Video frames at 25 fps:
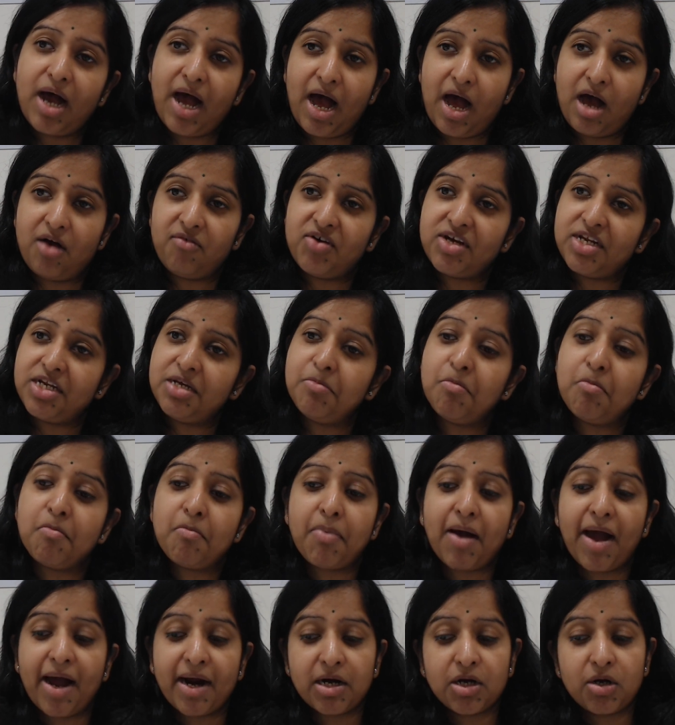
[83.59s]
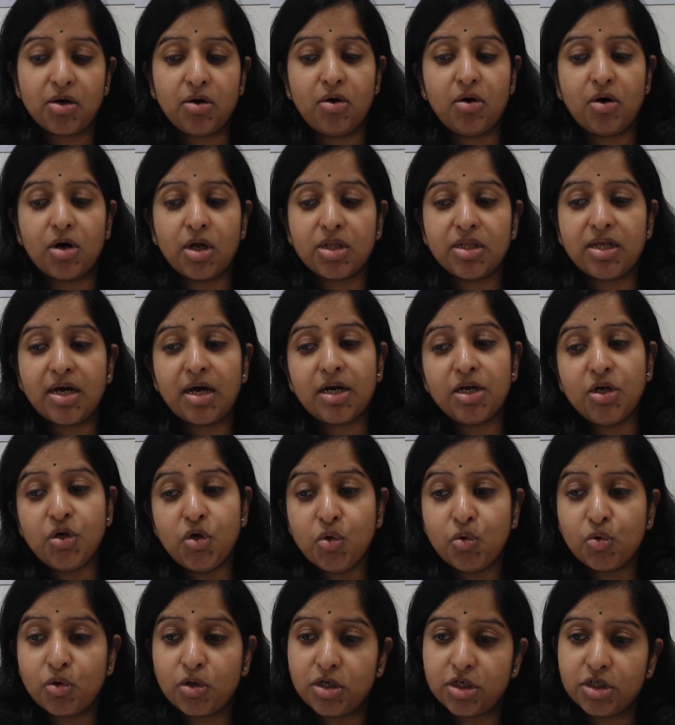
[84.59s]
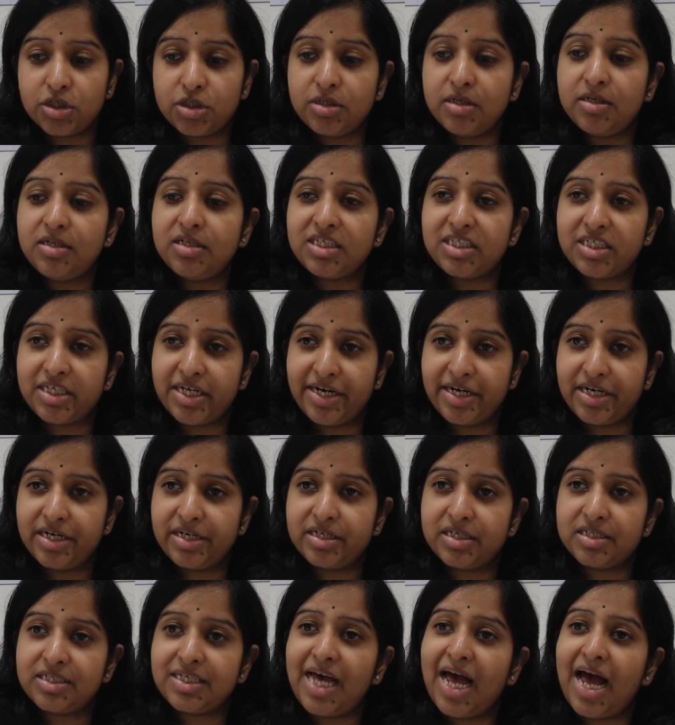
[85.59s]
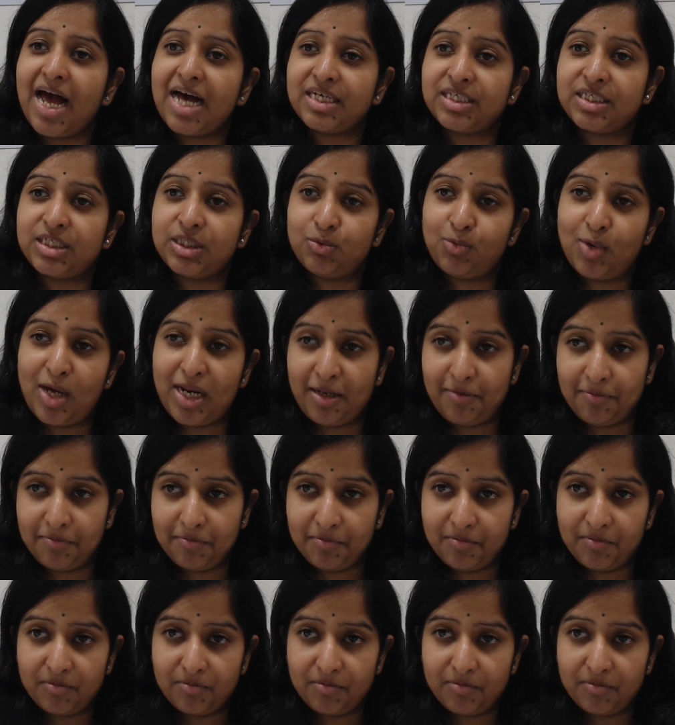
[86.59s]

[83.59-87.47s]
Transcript: have an impact on their nutritional status as well.